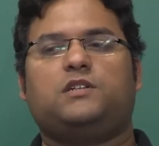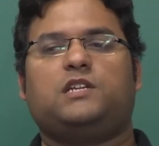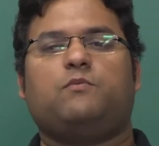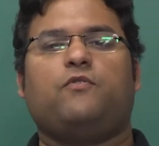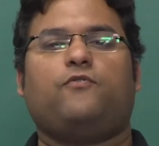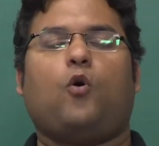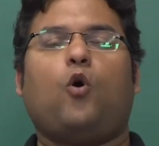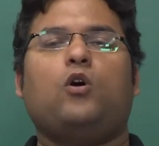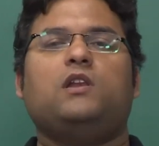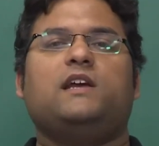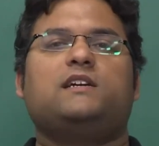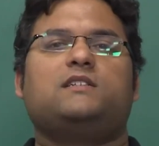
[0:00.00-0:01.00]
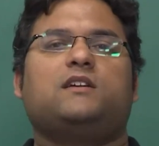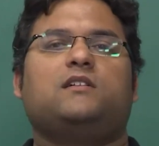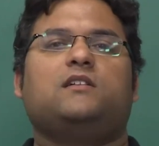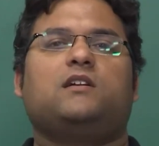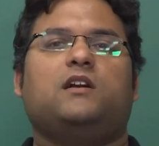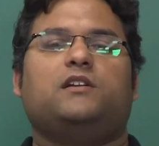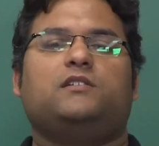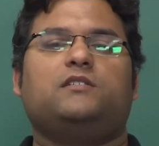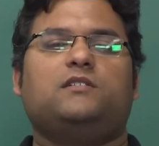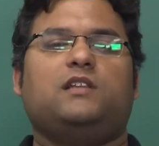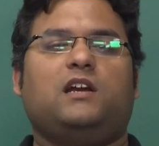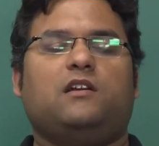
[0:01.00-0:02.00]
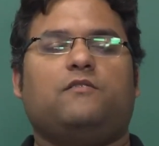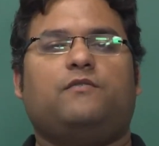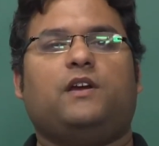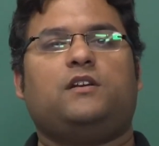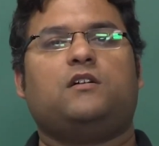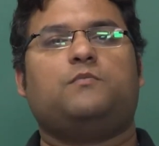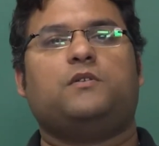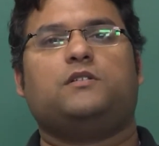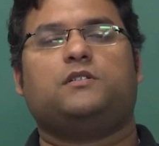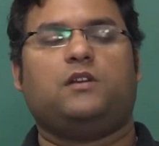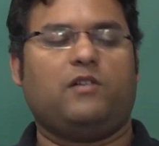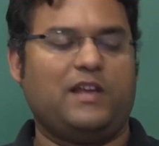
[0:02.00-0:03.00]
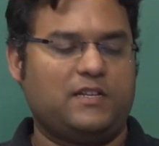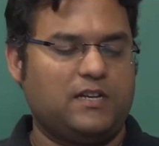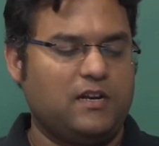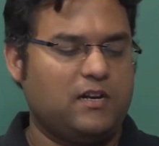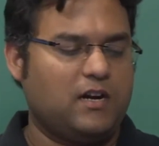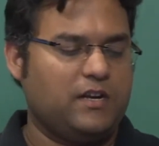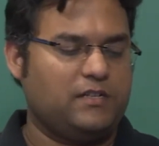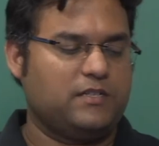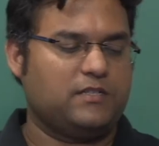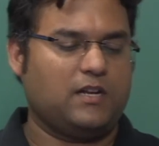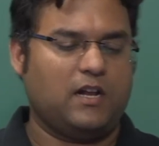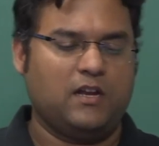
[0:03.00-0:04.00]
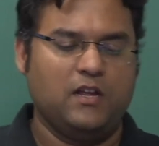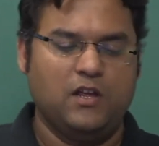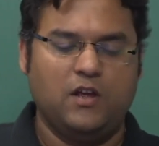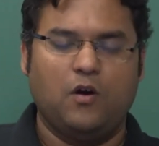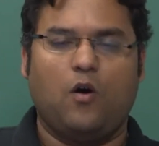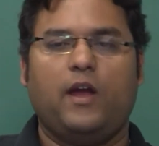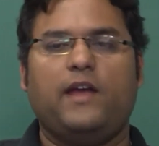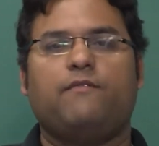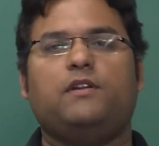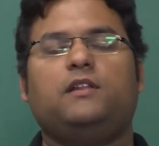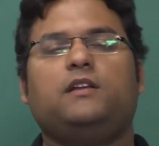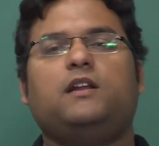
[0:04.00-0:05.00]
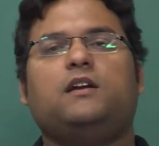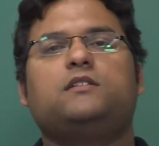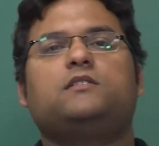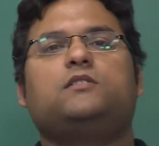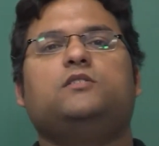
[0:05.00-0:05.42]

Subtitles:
sum of all external conditions that affect a person. Now, external conditions are everything that is